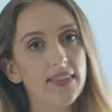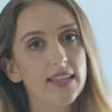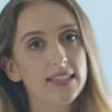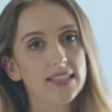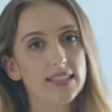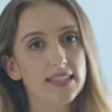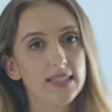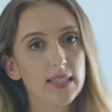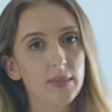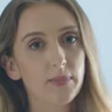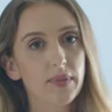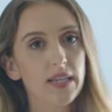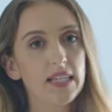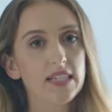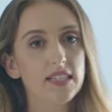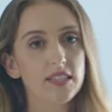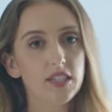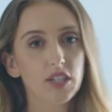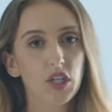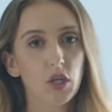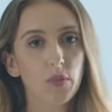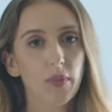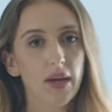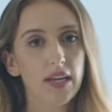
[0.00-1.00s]
this is a piece
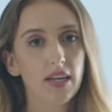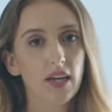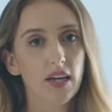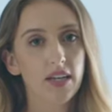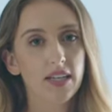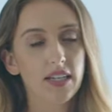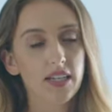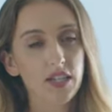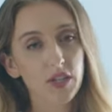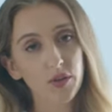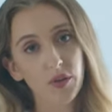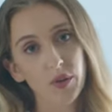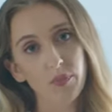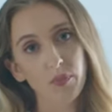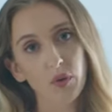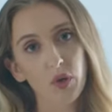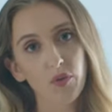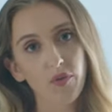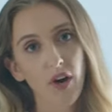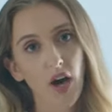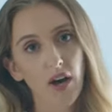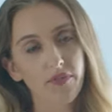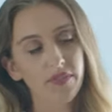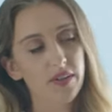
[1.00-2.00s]
that you might not need to
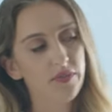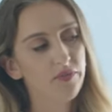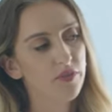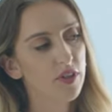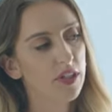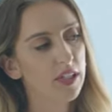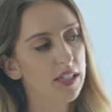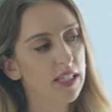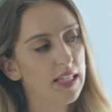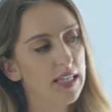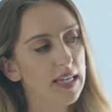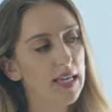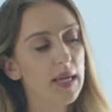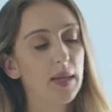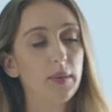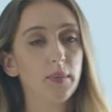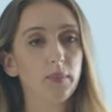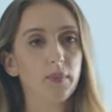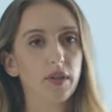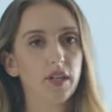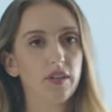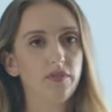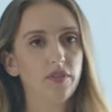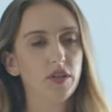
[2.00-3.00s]
remove often for cleaning,
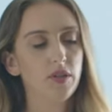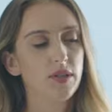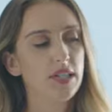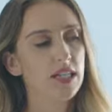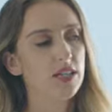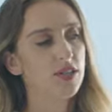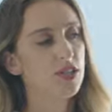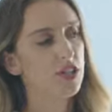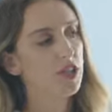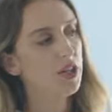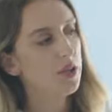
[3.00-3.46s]
but if you need to,